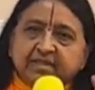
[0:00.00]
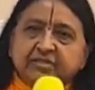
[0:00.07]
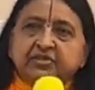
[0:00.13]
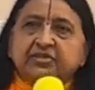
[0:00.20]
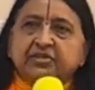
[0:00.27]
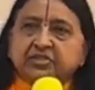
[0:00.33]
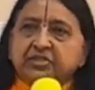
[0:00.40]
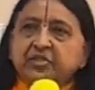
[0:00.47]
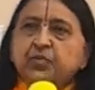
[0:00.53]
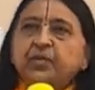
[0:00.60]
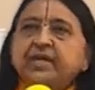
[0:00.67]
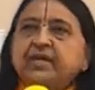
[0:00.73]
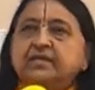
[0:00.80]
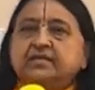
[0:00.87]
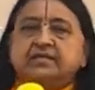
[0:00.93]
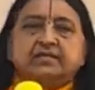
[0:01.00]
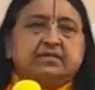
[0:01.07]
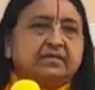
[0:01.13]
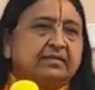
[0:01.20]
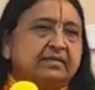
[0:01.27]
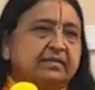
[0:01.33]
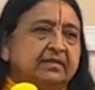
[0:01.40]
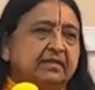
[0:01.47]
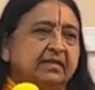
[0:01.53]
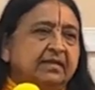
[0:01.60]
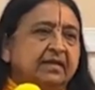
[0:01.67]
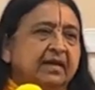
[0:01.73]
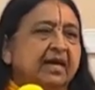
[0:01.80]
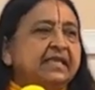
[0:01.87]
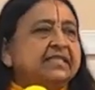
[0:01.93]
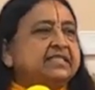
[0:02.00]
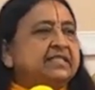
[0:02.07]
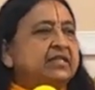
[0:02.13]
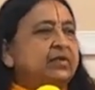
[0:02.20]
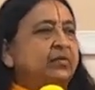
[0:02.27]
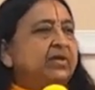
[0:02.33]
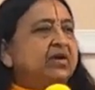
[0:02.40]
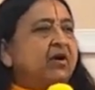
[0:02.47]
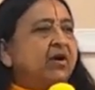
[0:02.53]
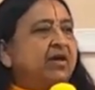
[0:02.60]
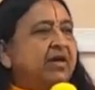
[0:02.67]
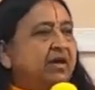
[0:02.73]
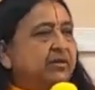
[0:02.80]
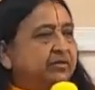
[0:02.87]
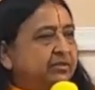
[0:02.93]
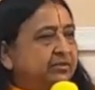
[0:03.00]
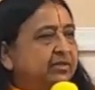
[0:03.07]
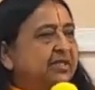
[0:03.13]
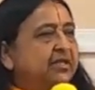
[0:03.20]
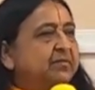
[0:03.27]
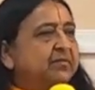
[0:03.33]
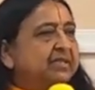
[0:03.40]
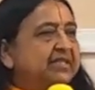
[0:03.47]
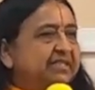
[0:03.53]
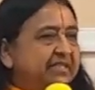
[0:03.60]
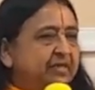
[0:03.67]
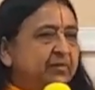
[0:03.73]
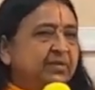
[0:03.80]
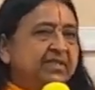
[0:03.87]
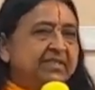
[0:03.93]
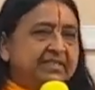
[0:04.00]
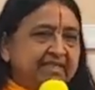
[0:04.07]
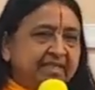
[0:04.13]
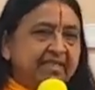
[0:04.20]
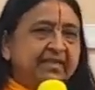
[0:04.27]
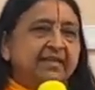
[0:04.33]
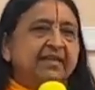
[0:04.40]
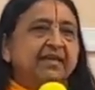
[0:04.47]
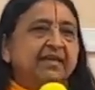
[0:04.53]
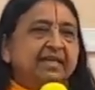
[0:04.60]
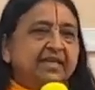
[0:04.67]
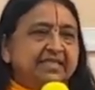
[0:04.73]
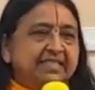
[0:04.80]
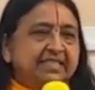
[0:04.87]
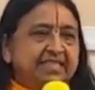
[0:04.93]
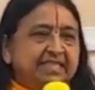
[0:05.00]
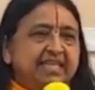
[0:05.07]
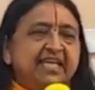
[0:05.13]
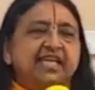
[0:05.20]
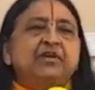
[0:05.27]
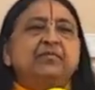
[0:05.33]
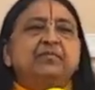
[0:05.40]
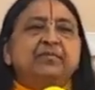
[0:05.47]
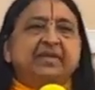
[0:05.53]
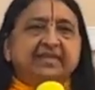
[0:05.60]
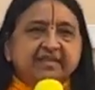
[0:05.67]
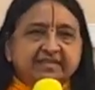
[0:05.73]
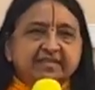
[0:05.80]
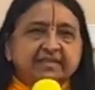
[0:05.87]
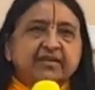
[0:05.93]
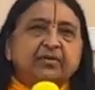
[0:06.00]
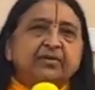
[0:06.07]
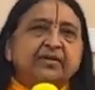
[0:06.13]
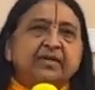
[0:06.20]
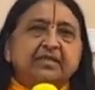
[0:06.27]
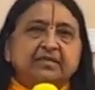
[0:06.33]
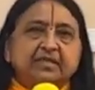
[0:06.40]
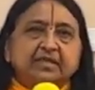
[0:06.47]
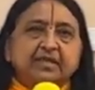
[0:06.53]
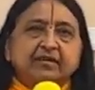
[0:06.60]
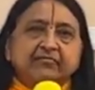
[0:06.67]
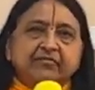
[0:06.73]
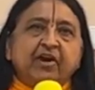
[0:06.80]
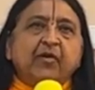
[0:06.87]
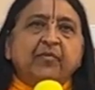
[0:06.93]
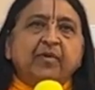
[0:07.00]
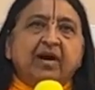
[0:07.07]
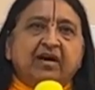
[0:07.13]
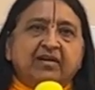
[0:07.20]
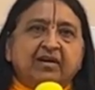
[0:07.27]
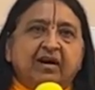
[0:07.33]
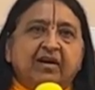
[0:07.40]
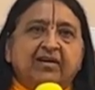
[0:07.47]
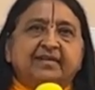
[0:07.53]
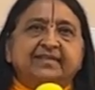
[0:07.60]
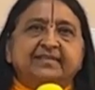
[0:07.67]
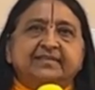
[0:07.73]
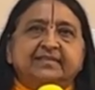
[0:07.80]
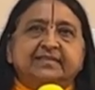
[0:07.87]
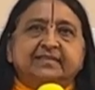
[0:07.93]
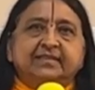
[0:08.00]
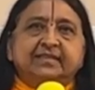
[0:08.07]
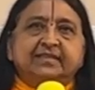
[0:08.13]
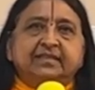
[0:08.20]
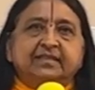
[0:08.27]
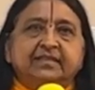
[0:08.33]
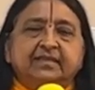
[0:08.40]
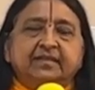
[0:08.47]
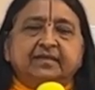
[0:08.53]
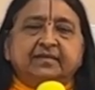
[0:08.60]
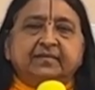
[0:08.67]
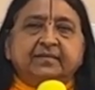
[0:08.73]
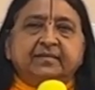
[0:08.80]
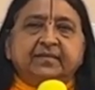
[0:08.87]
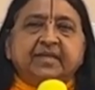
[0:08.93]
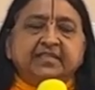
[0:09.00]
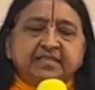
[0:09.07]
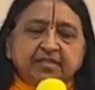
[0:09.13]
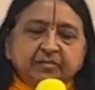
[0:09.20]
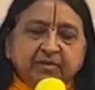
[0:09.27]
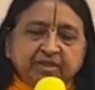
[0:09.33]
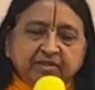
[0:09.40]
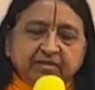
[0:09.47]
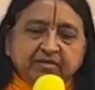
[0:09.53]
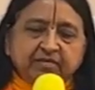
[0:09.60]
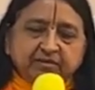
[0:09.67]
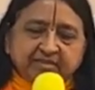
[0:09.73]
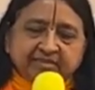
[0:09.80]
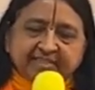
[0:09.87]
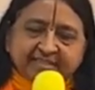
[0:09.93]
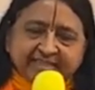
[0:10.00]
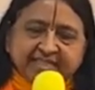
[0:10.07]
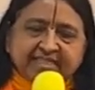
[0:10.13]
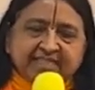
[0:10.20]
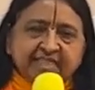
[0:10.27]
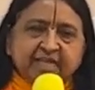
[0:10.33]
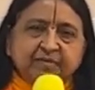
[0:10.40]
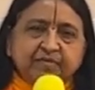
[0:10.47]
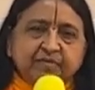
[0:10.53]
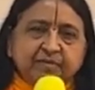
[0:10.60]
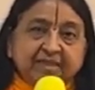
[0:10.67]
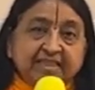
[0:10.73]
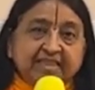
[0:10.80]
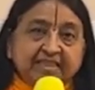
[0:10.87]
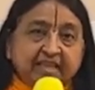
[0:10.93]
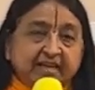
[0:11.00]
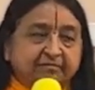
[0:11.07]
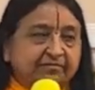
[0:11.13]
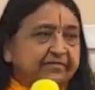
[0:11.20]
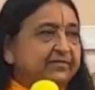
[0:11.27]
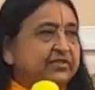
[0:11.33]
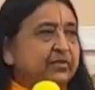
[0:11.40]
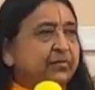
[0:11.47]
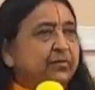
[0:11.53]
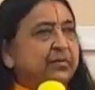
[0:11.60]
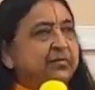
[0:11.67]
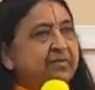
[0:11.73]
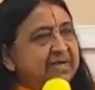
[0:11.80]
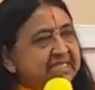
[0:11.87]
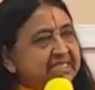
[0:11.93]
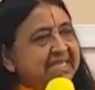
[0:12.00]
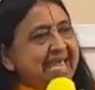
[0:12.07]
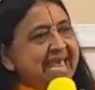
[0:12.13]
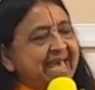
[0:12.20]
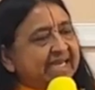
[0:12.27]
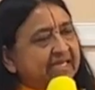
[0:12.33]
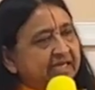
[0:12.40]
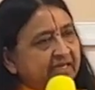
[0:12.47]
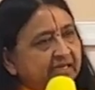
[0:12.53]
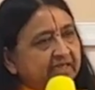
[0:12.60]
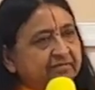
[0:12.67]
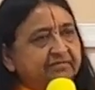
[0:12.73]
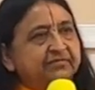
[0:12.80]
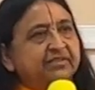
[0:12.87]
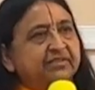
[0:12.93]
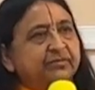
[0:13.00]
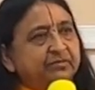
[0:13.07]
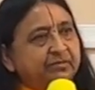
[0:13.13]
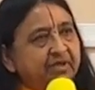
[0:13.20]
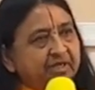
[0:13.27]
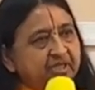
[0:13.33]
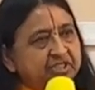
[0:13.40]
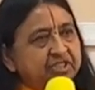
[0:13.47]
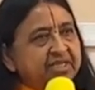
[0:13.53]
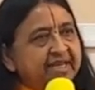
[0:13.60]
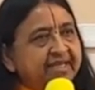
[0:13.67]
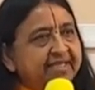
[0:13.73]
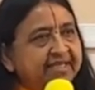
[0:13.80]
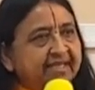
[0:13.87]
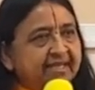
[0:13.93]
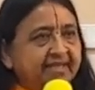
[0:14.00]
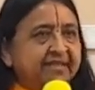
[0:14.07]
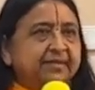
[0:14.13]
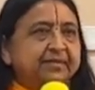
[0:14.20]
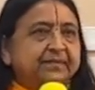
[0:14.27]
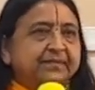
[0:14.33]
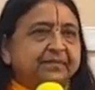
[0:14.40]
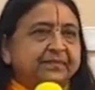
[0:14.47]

Sri Krishna waits until we call out to him, until we sing his name and his glories from our heart. Until we sing his names with love. So we must add love to chanting.